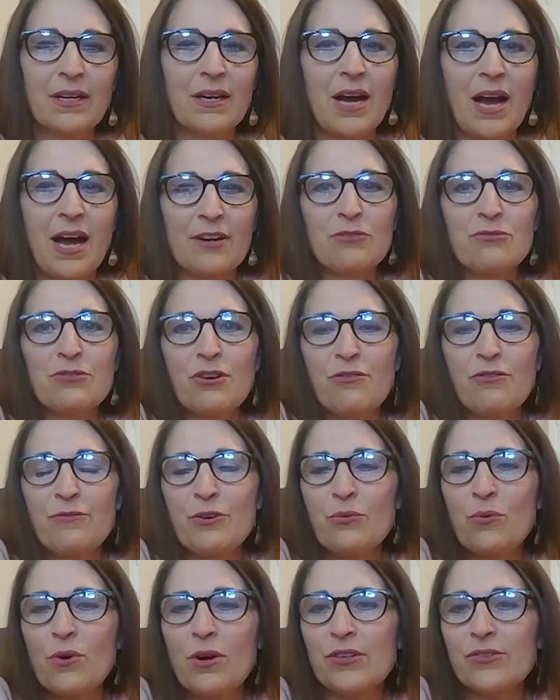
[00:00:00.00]
I don't know
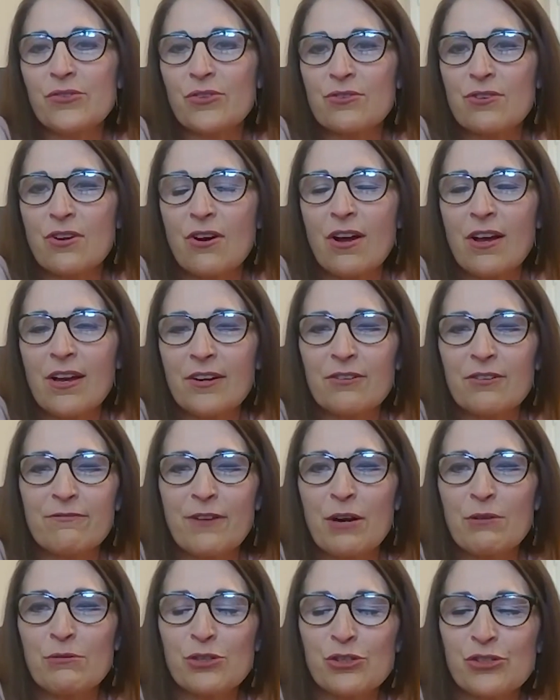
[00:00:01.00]
if it was or not, or
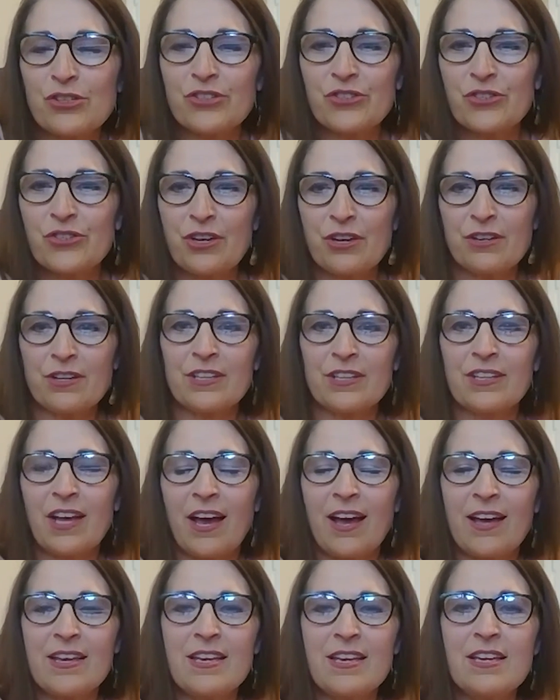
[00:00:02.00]
if I was just young and
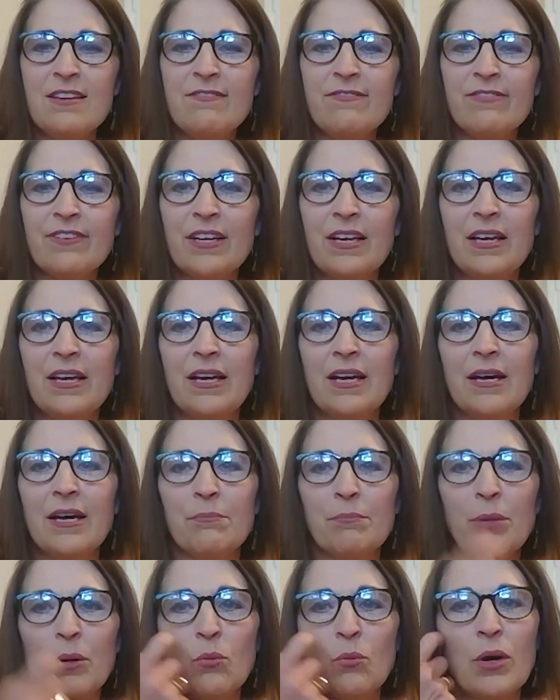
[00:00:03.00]
naive.
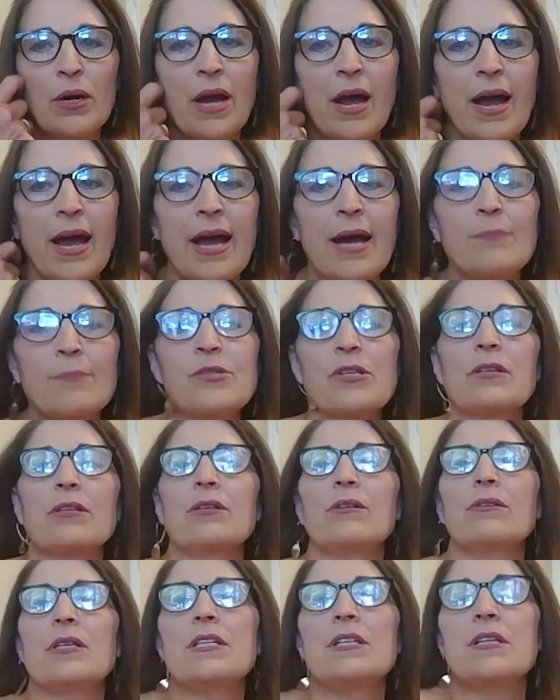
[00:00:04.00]
But what I
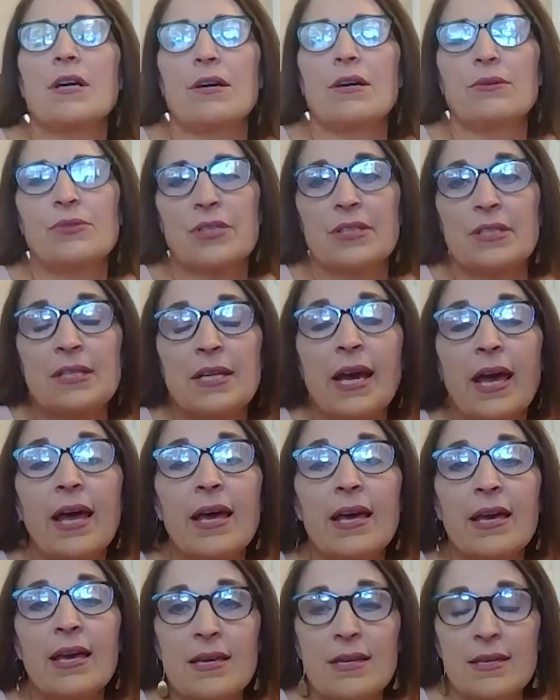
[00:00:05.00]
absolutely know
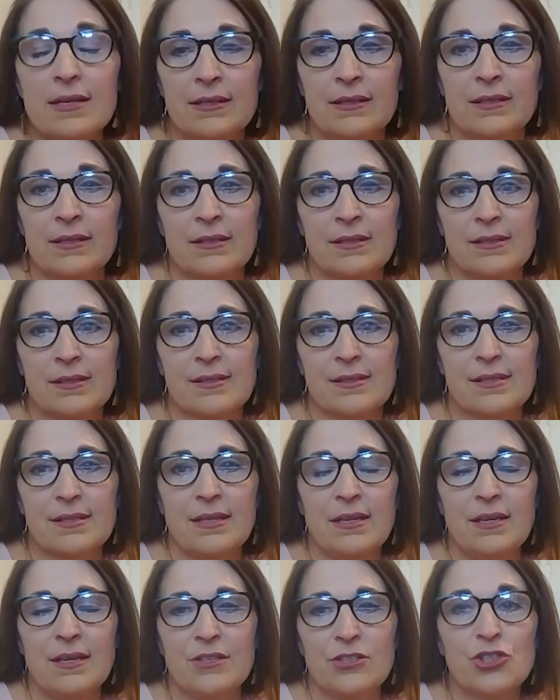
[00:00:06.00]
today
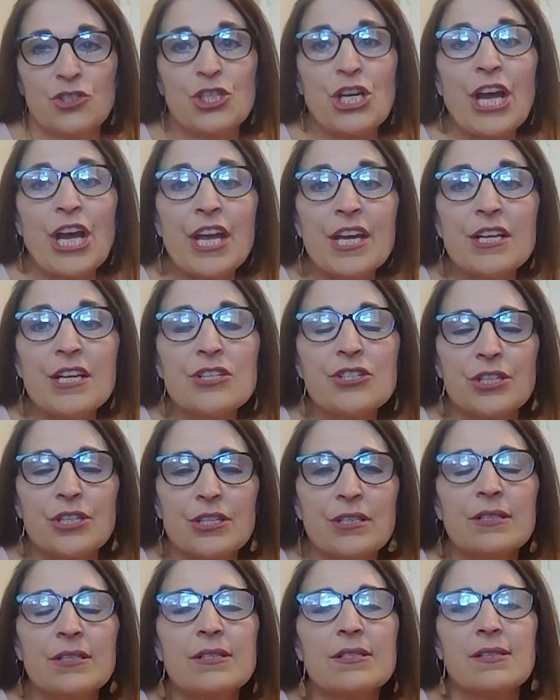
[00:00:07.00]
is change
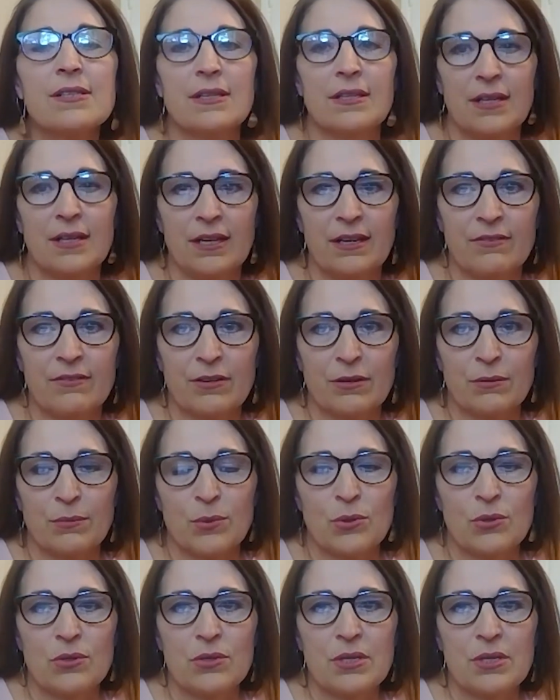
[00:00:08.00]
is
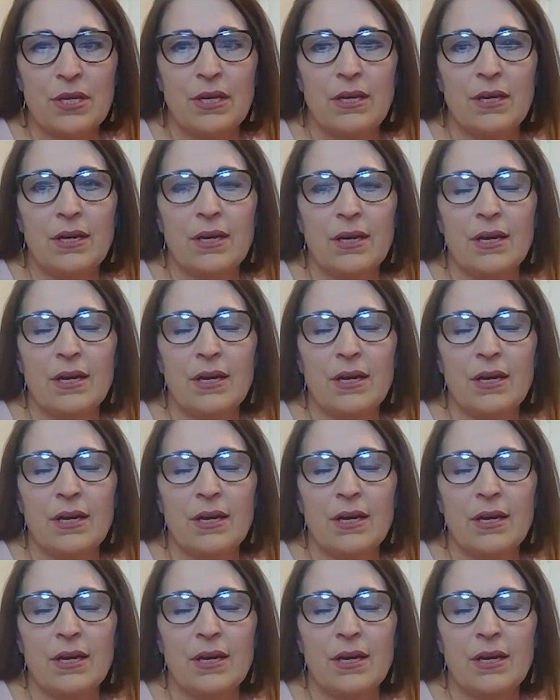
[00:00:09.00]
inevitable.